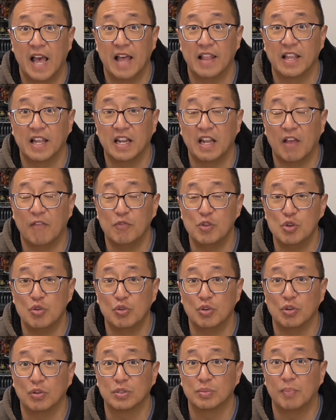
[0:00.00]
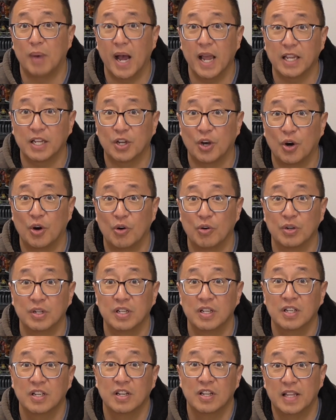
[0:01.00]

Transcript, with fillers: And then if you use my code,